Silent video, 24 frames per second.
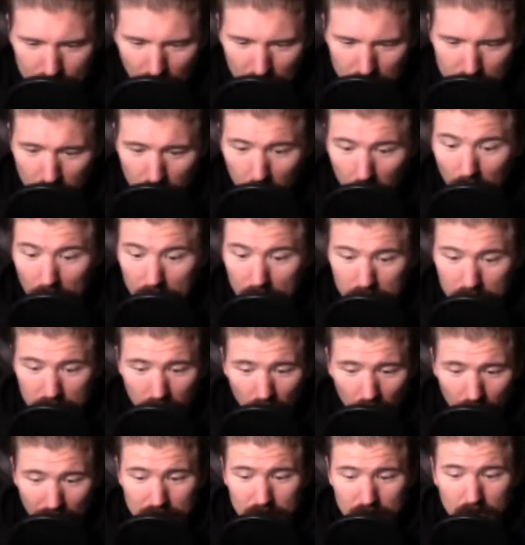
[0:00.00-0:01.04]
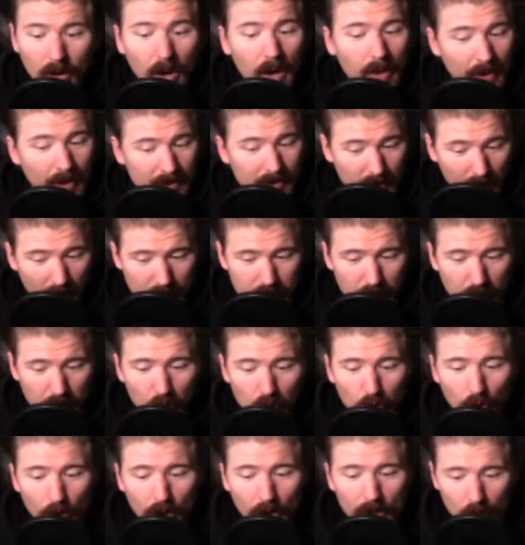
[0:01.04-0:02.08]
That's a good question, though. That's great. That's actually
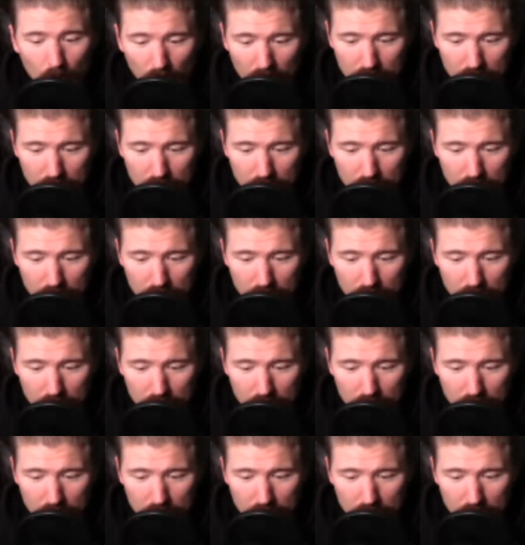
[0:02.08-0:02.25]
a great